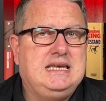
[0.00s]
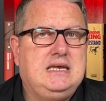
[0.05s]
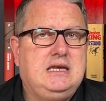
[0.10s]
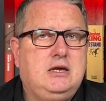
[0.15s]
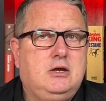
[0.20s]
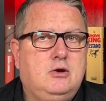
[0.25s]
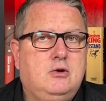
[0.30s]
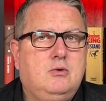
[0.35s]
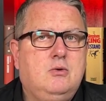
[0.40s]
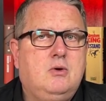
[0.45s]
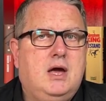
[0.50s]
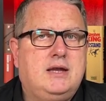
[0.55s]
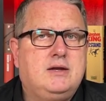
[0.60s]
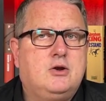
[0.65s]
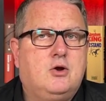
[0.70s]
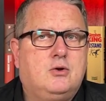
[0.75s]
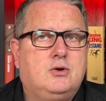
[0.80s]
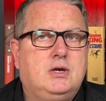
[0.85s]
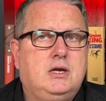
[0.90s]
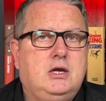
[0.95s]
EU and
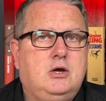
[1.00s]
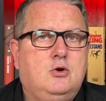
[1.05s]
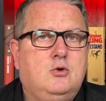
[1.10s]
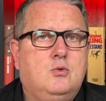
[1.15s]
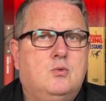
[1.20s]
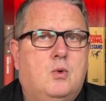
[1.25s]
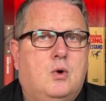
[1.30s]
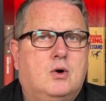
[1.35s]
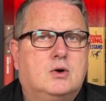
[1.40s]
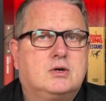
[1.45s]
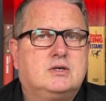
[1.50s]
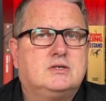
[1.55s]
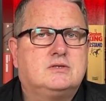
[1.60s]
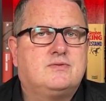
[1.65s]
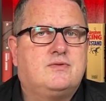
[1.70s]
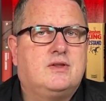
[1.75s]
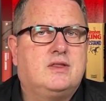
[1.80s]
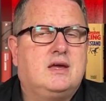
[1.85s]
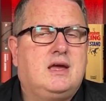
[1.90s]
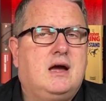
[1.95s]
non-EU waters
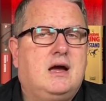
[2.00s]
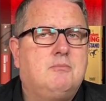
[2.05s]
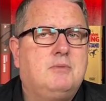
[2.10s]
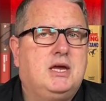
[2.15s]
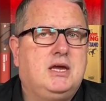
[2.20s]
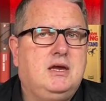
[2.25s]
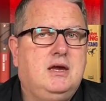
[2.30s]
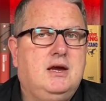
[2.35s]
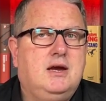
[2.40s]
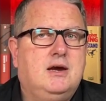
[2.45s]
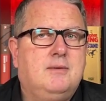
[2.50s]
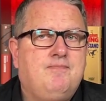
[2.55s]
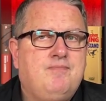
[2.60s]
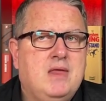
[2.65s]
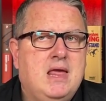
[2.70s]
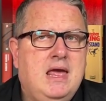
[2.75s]
for the coming year,